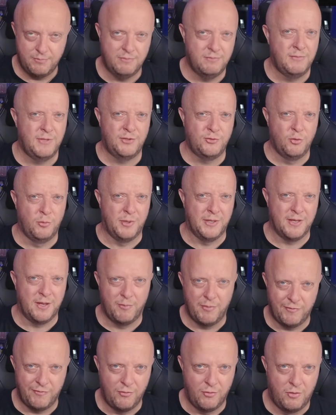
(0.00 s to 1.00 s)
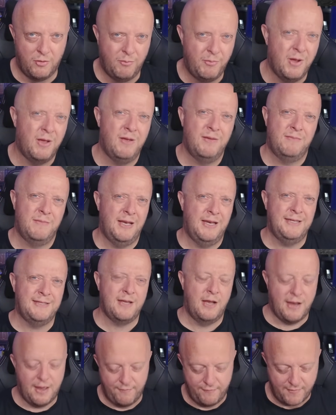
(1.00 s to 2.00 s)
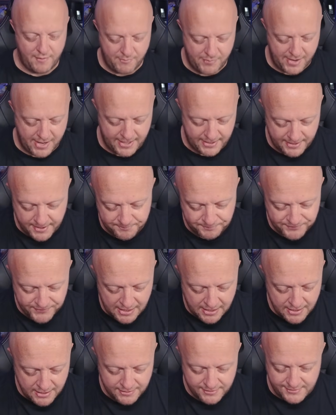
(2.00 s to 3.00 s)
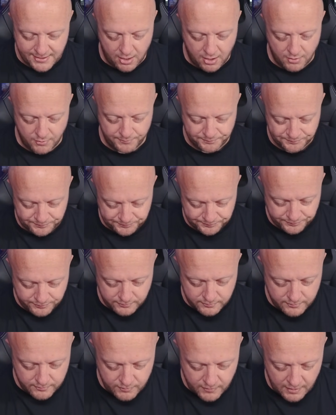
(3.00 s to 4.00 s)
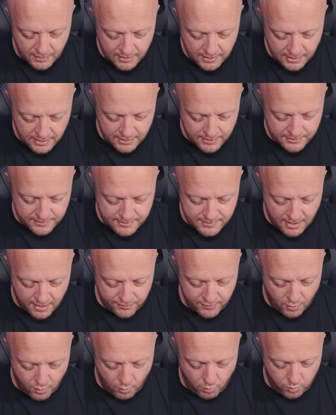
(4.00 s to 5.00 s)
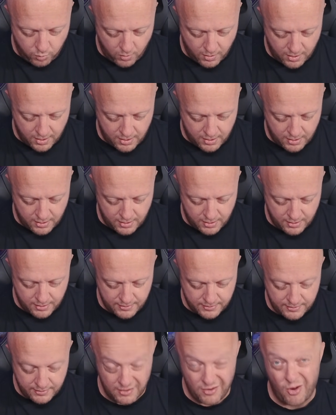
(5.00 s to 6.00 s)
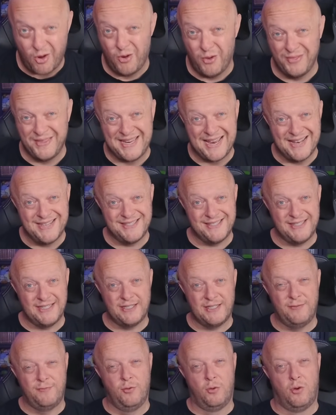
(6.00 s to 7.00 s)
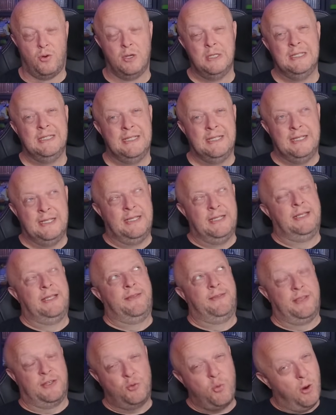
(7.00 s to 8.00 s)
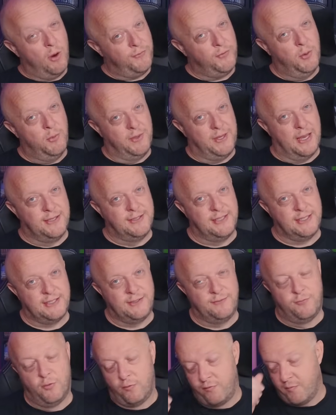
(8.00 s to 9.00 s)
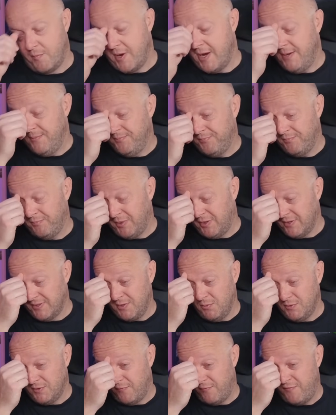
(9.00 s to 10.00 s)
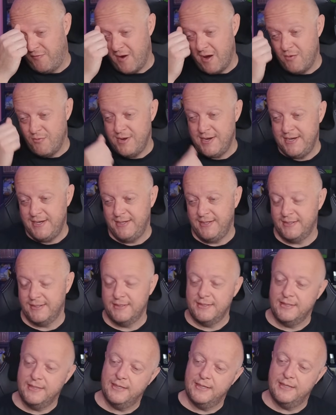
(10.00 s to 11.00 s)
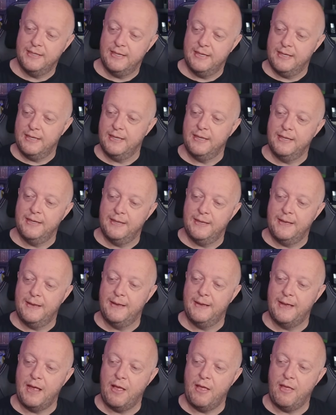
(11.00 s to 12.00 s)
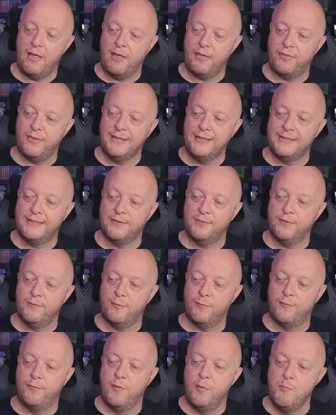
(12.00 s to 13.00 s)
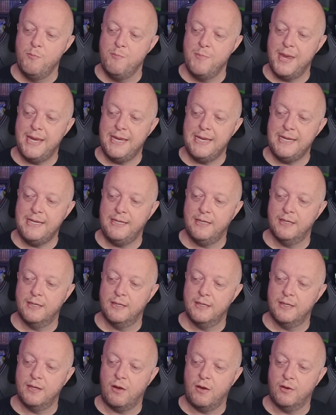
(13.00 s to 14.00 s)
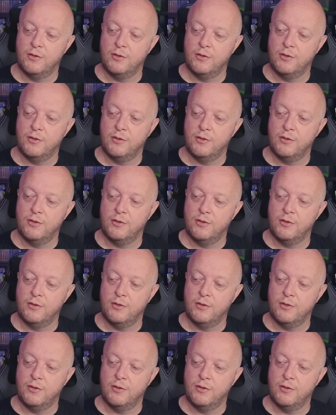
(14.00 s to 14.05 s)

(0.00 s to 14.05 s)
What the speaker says: It's all been done before, but at least I'll have fun playing it. So, another one on the N64. There's quite a few on the N64 for me, because it was a very... I think, for me, I